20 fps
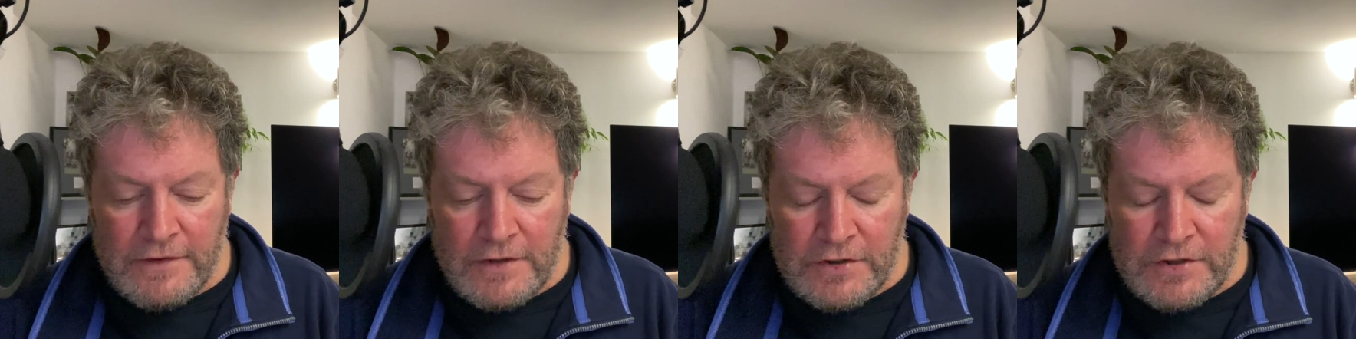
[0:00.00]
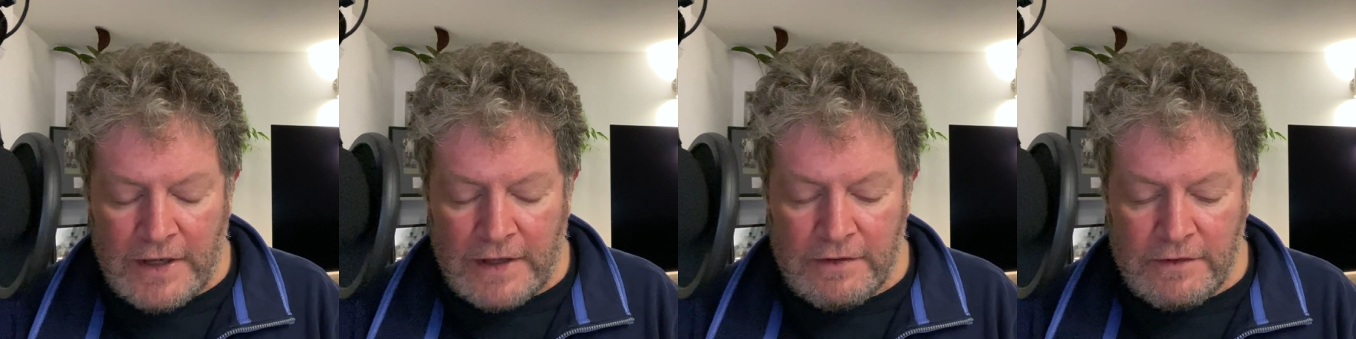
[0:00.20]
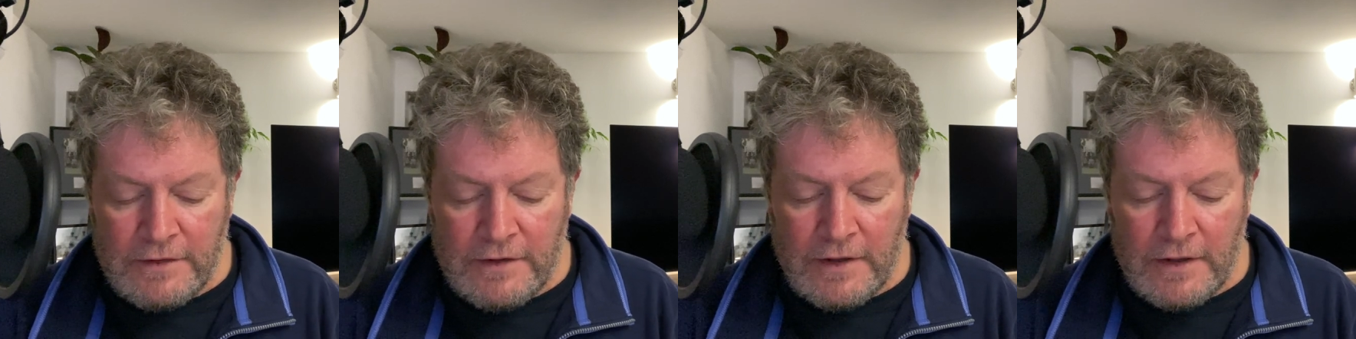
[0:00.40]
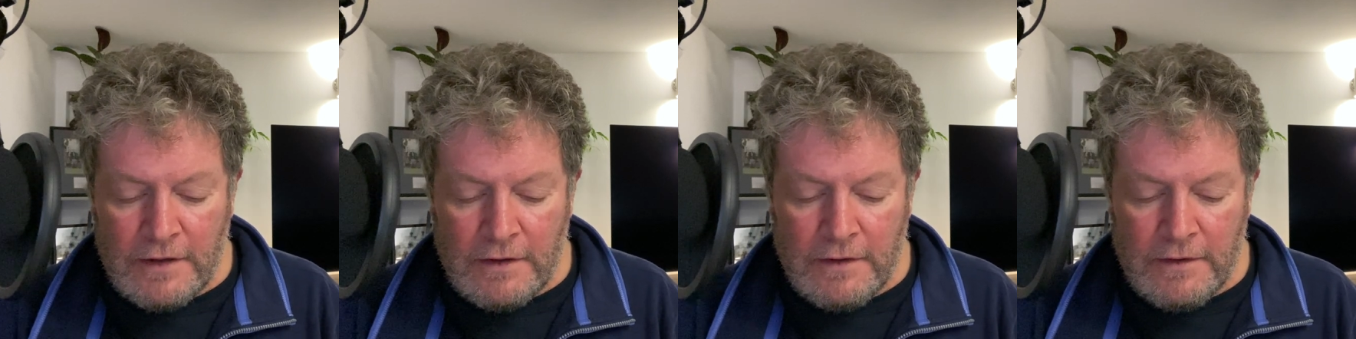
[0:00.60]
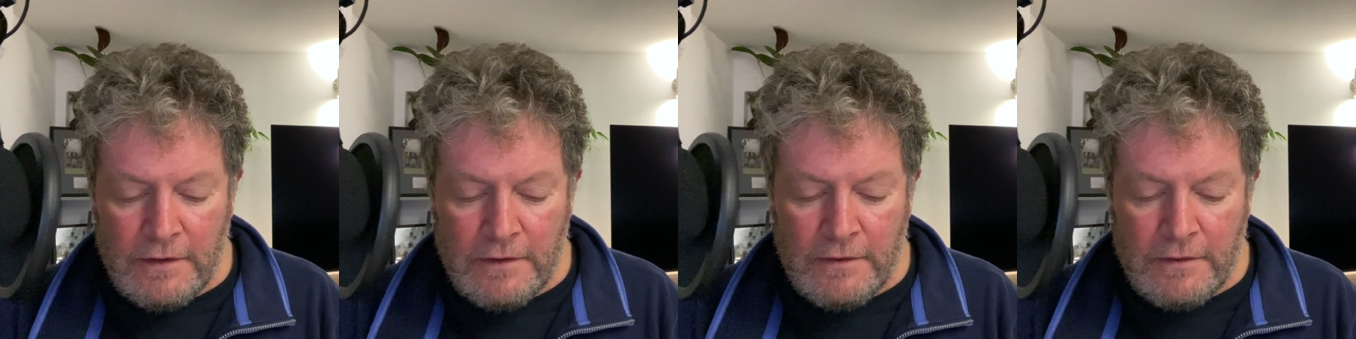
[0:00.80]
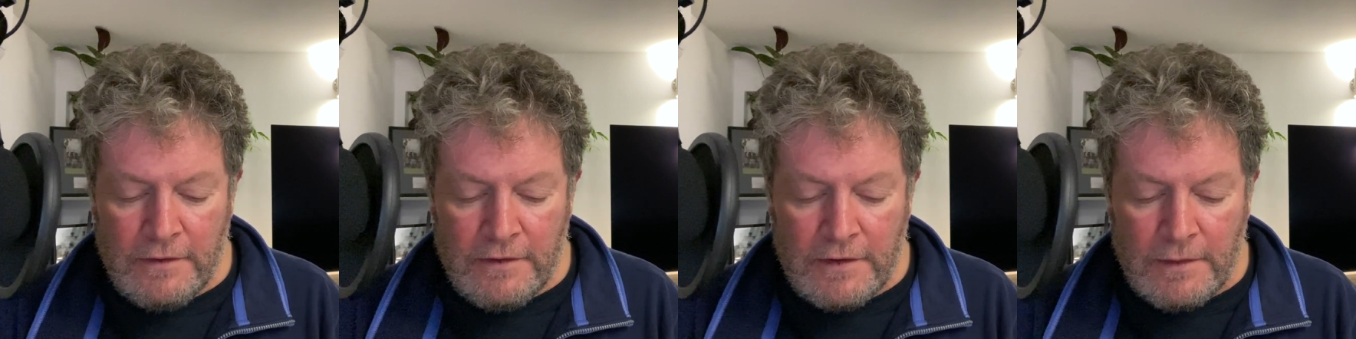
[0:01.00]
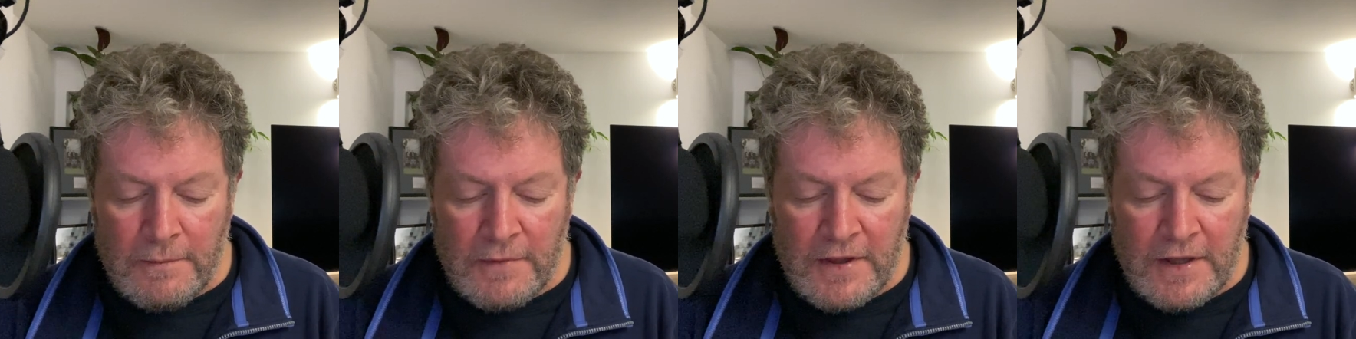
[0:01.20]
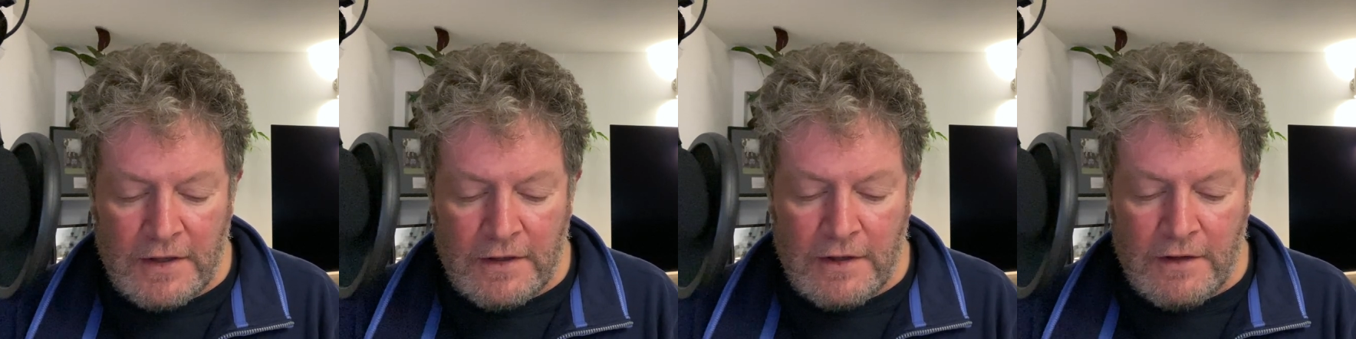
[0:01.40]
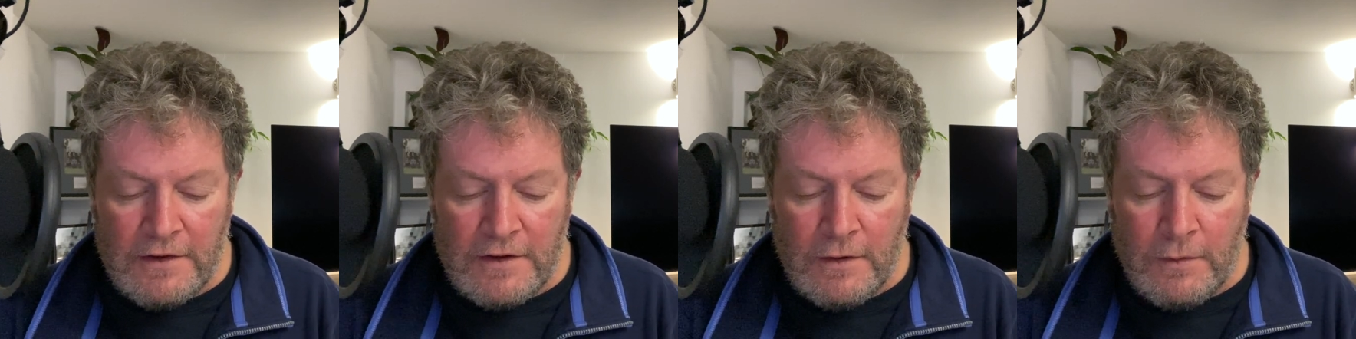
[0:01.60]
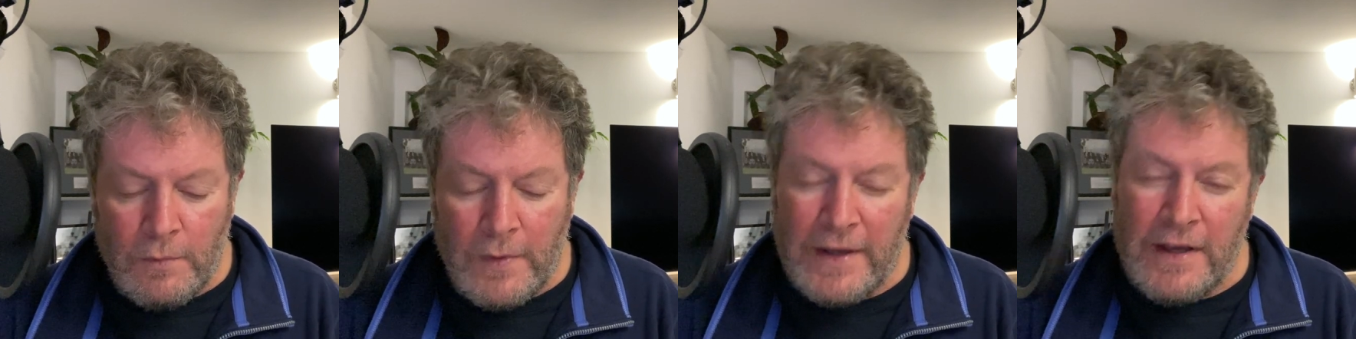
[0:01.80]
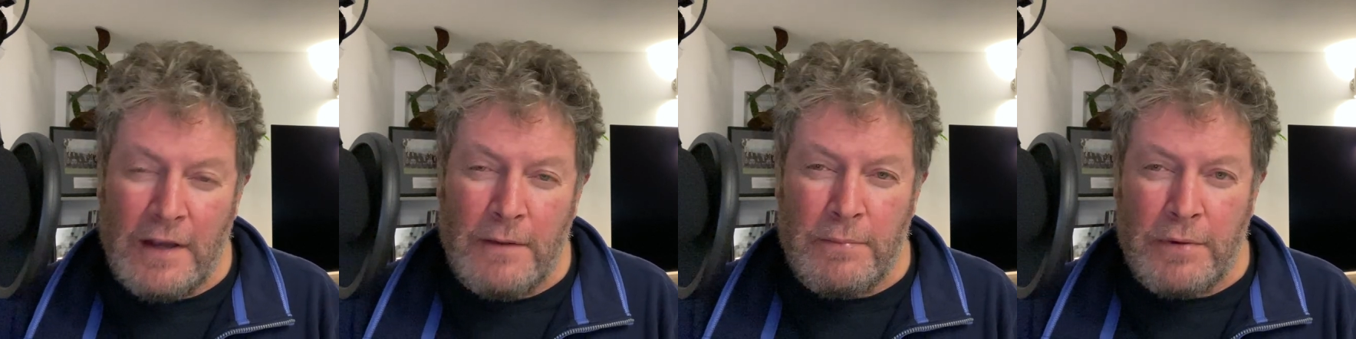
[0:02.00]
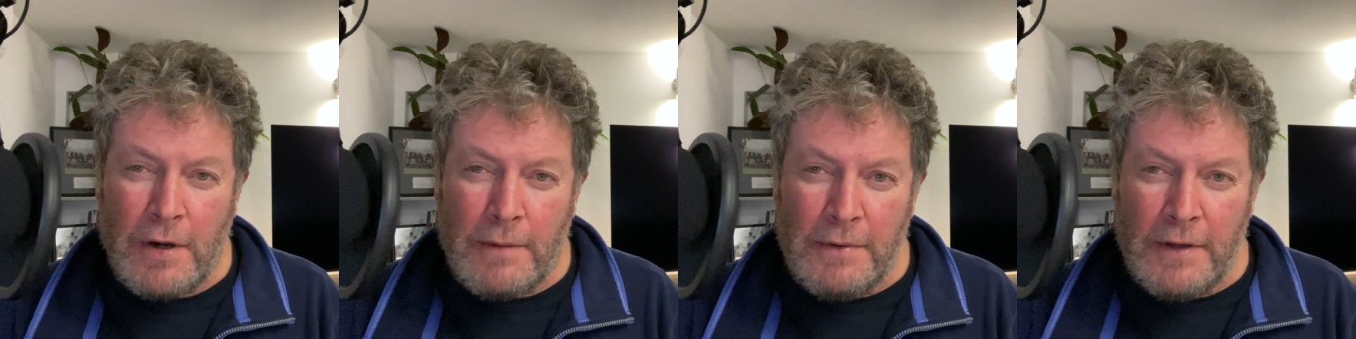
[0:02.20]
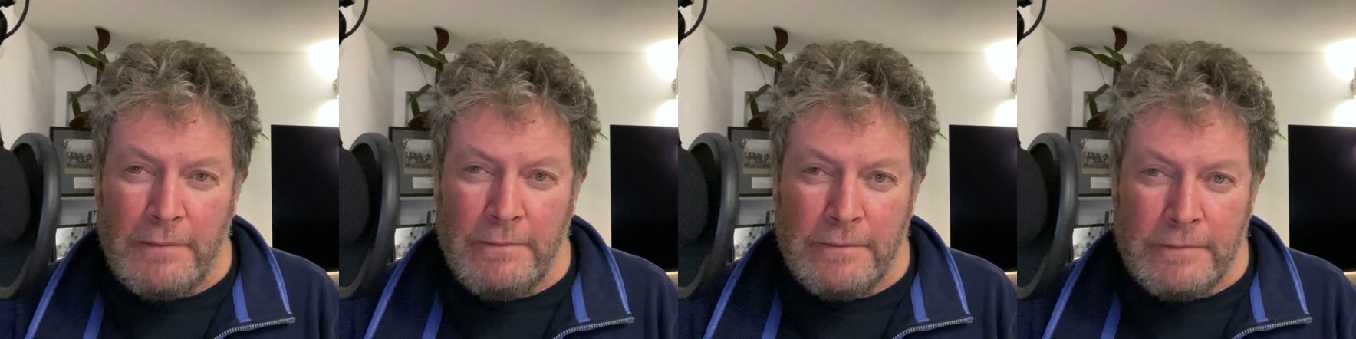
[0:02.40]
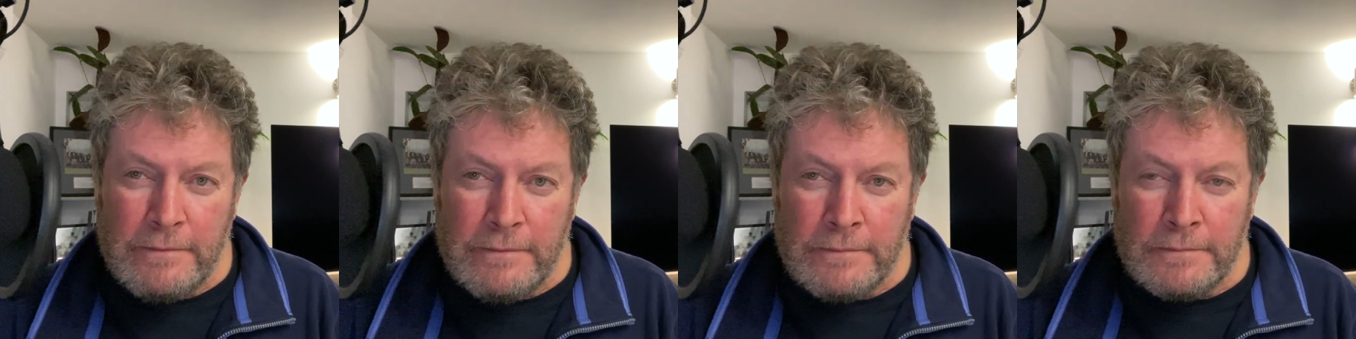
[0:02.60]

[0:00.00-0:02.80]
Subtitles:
suggest something that's a wicked problem.